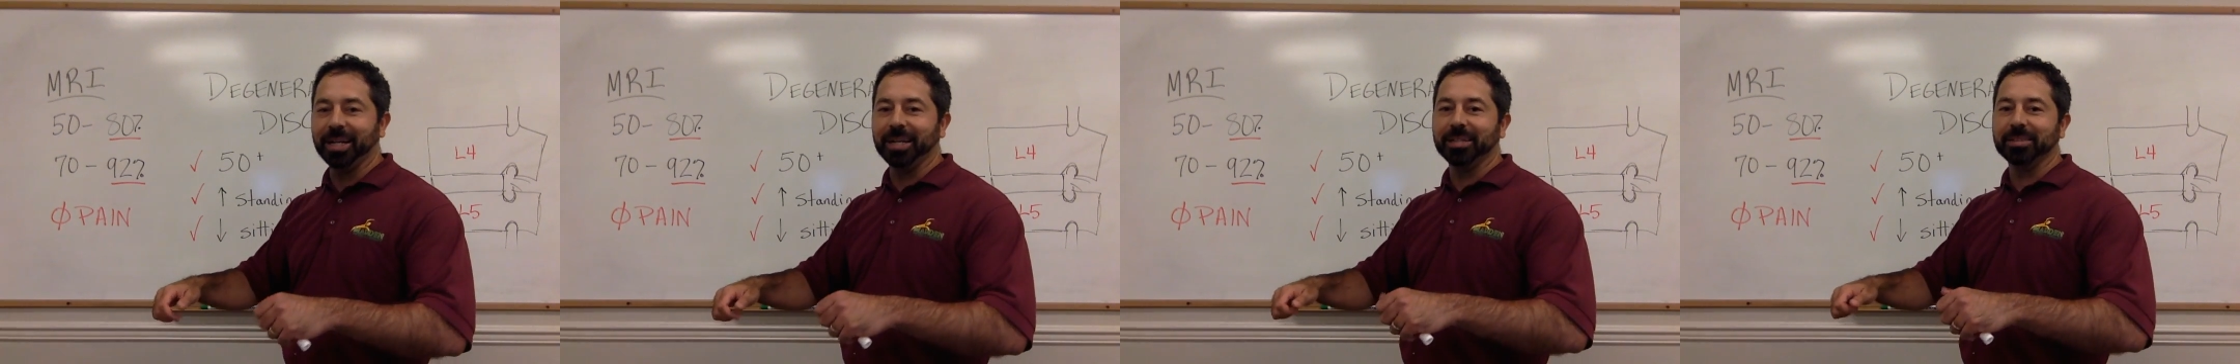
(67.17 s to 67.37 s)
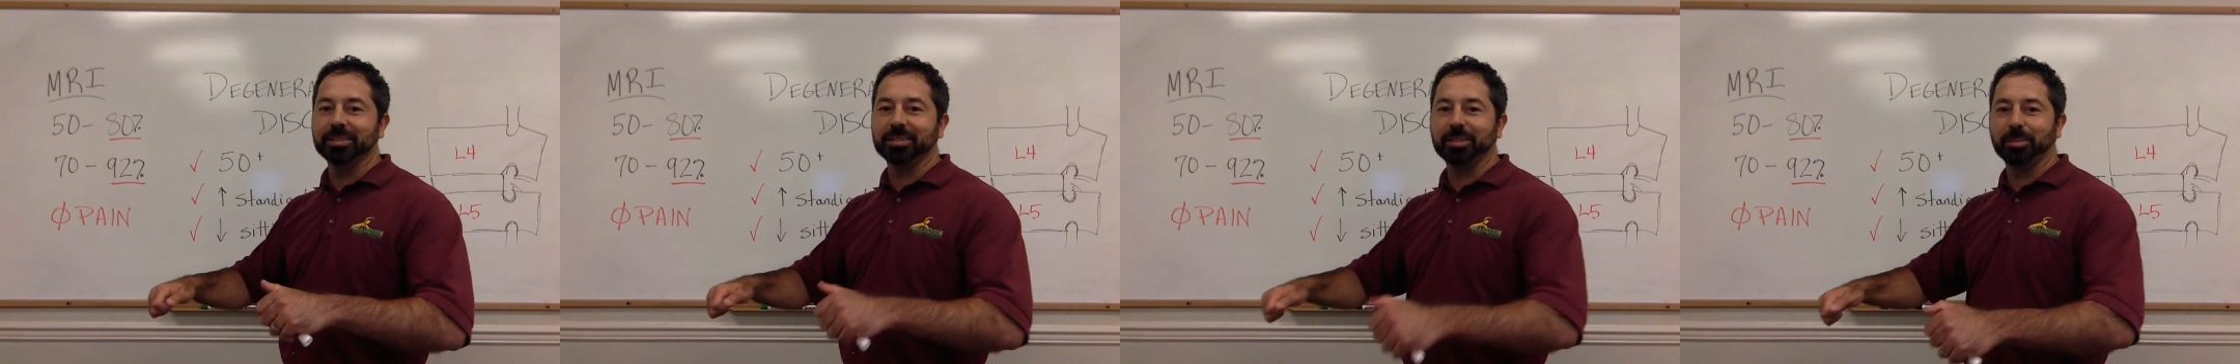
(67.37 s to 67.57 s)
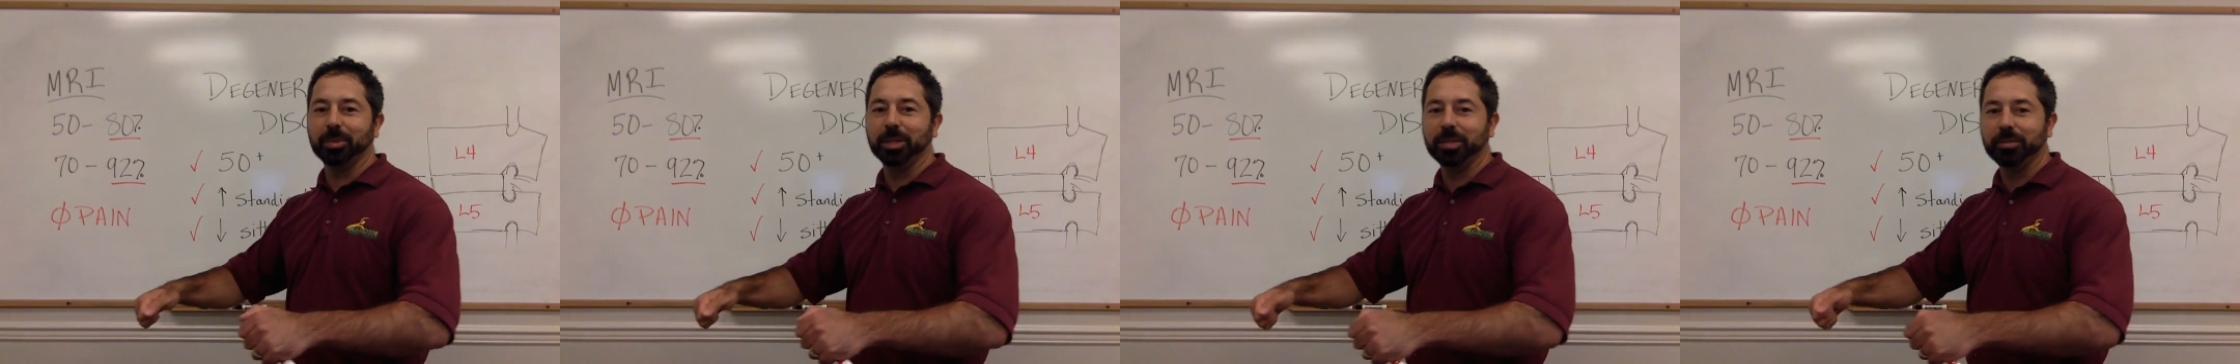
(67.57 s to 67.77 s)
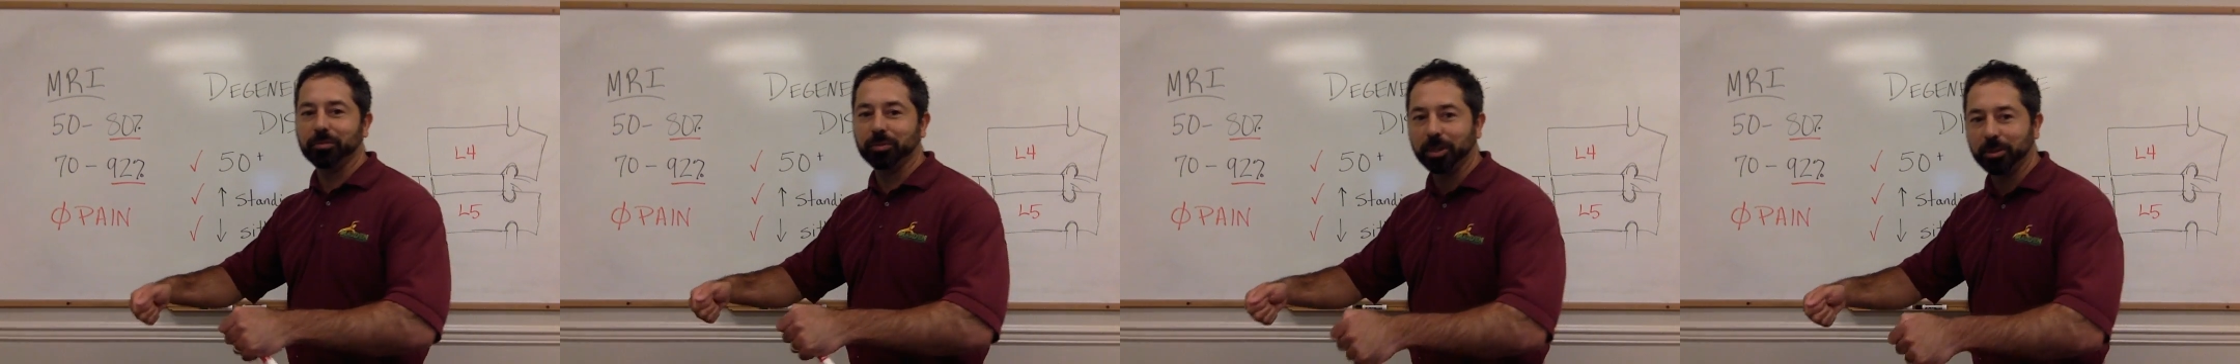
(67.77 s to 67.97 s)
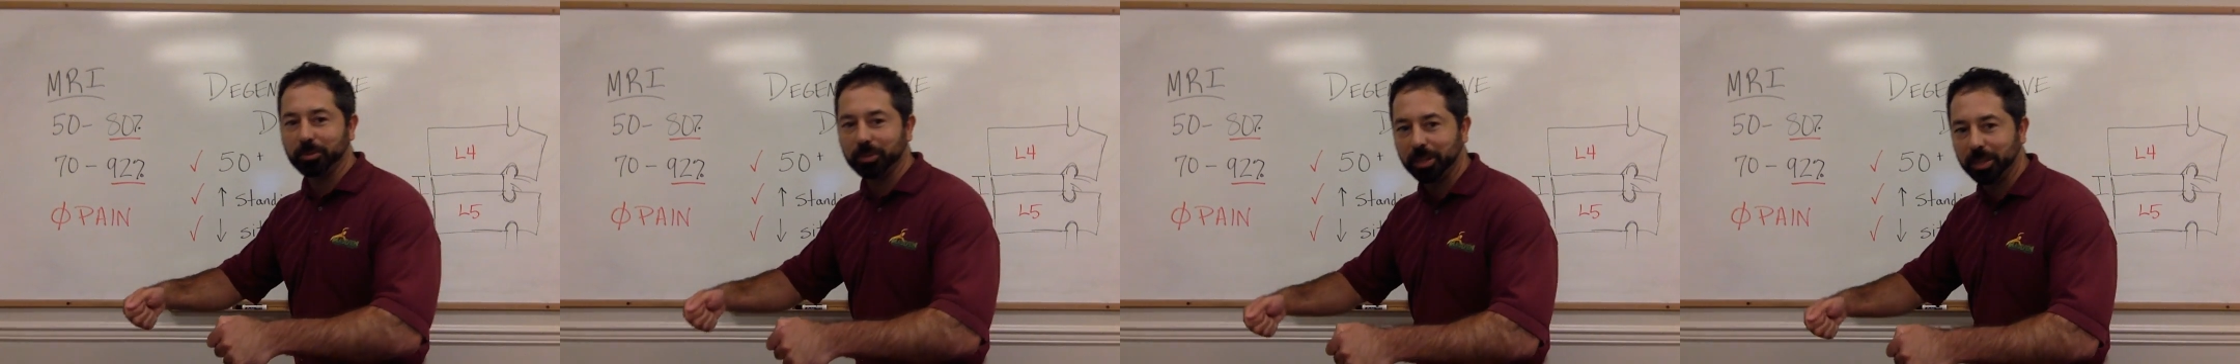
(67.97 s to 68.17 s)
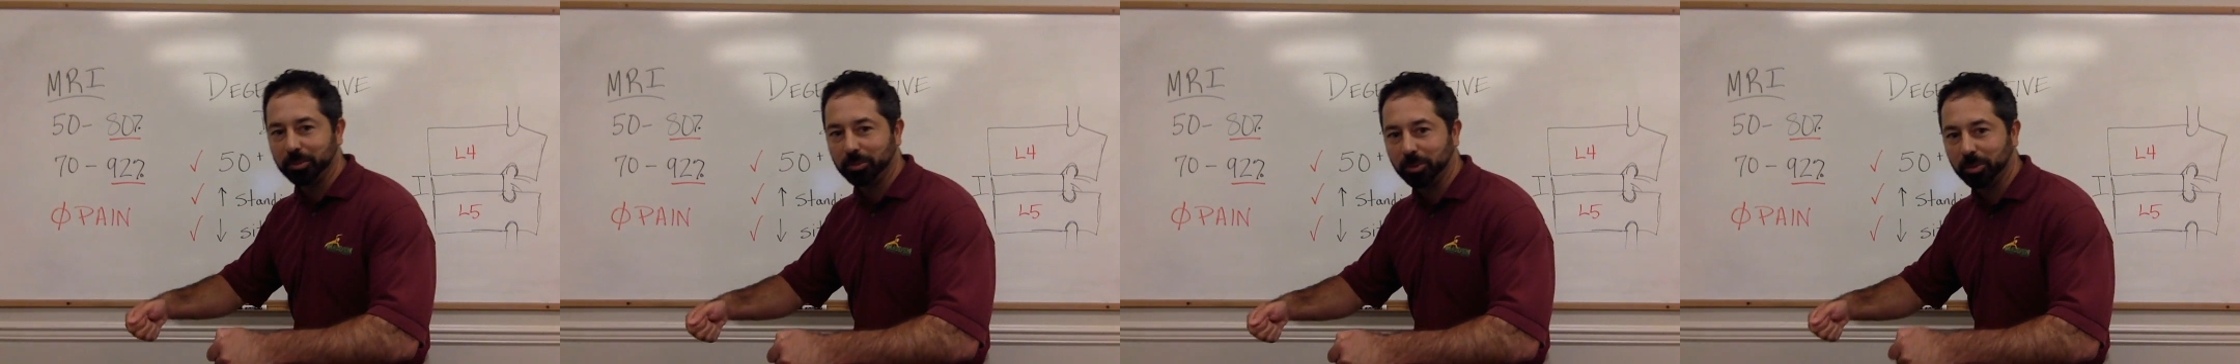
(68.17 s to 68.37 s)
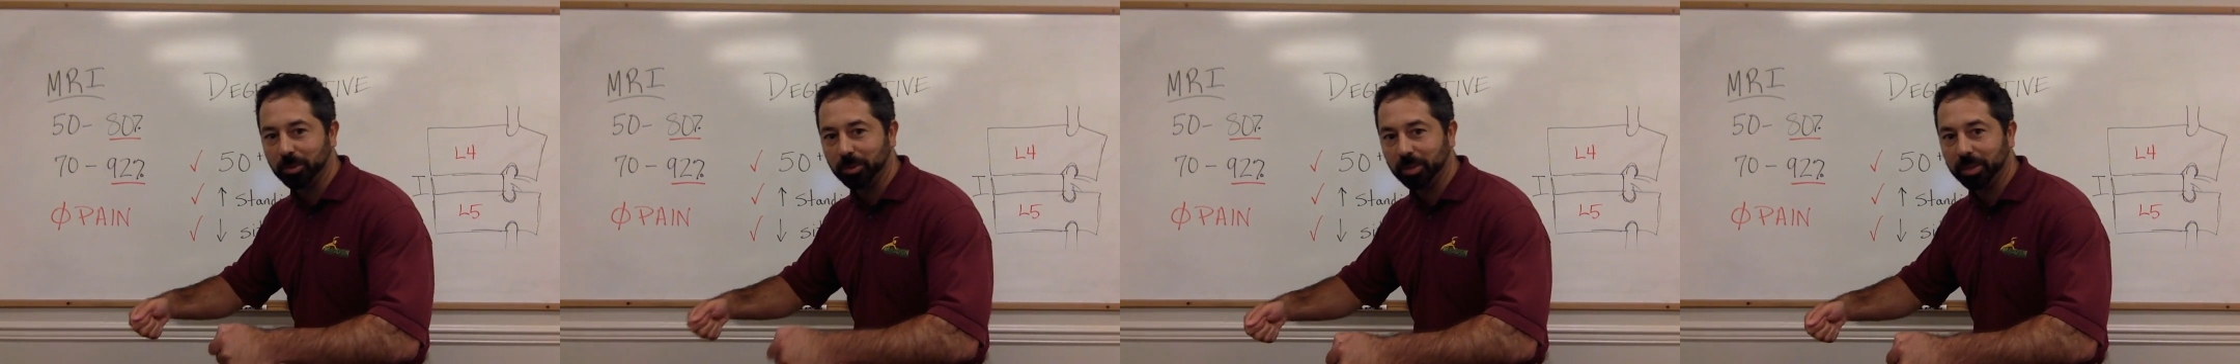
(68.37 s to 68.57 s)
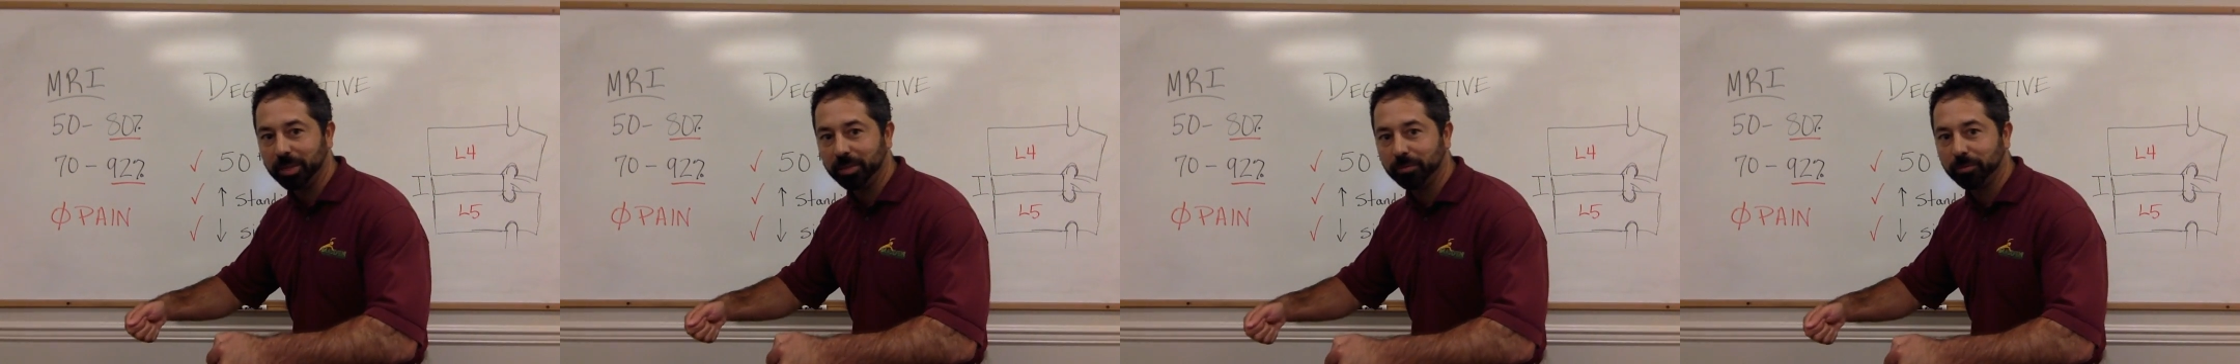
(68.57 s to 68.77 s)
somebody frequently
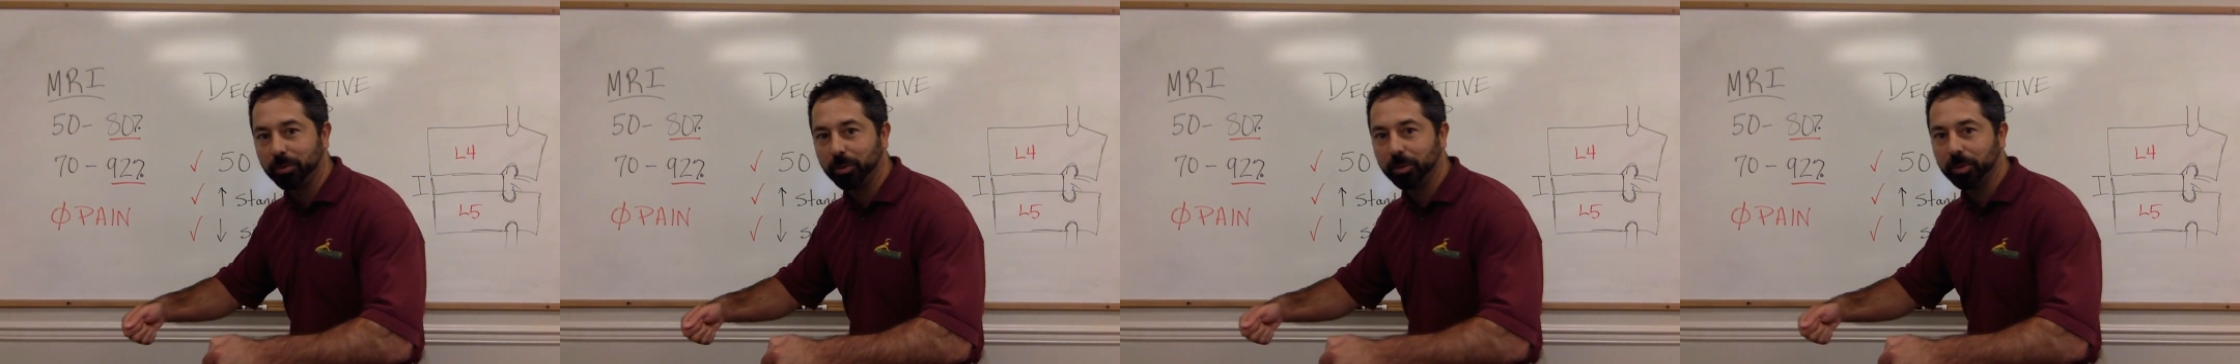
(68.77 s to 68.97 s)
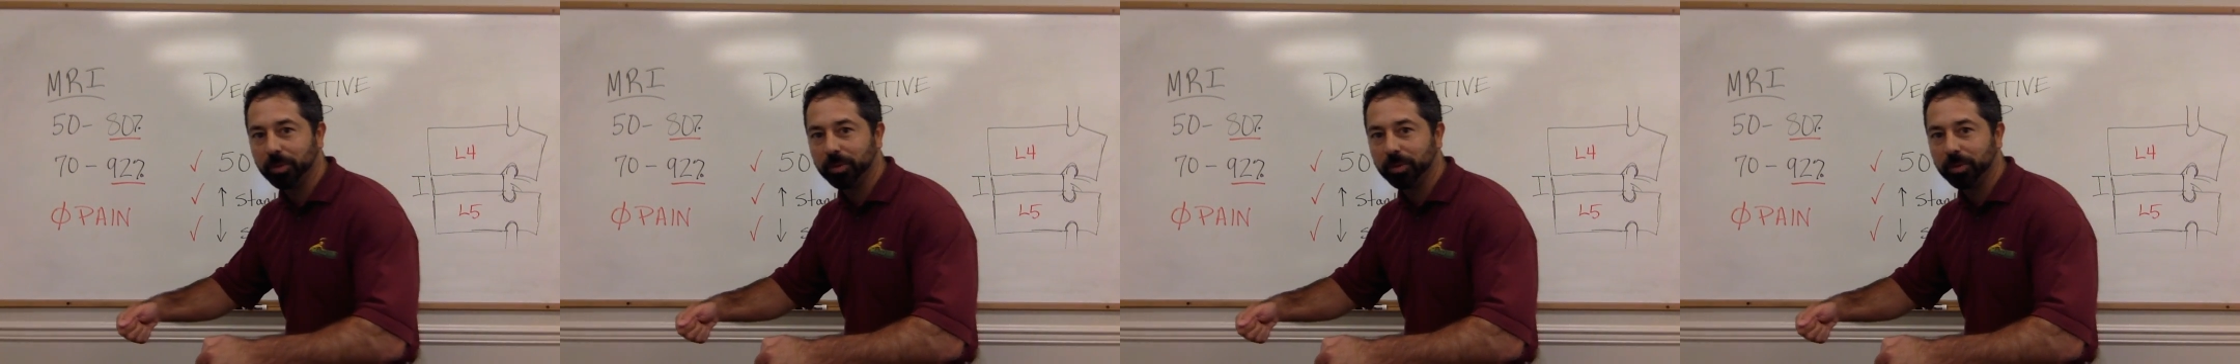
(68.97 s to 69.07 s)
will lean forward